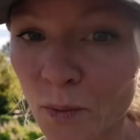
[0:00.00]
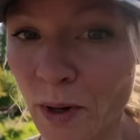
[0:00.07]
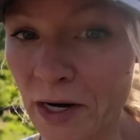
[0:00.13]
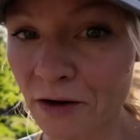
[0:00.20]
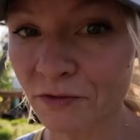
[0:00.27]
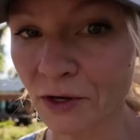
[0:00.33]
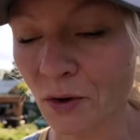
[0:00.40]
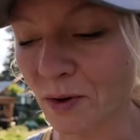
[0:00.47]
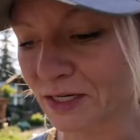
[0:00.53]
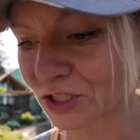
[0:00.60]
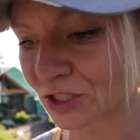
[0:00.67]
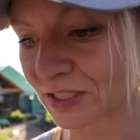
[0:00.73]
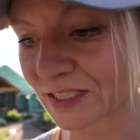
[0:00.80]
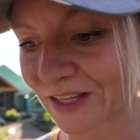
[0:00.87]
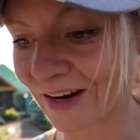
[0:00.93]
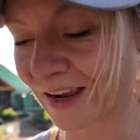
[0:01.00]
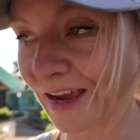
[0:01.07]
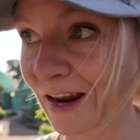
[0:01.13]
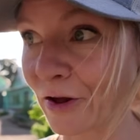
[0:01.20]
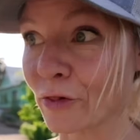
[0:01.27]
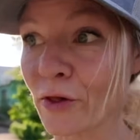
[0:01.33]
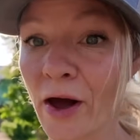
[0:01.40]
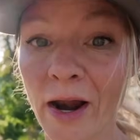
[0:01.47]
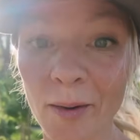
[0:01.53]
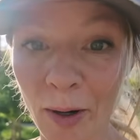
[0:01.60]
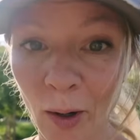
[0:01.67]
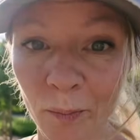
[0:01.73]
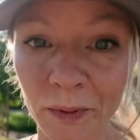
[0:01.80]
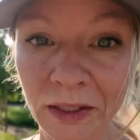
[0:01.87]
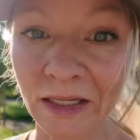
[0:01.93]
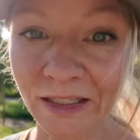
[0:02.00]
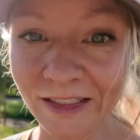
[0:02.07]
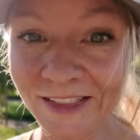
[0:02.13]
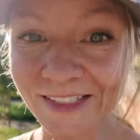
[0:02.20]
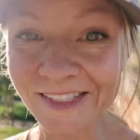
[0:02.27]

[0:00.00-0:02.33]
one of the questions that I get a lot about peonies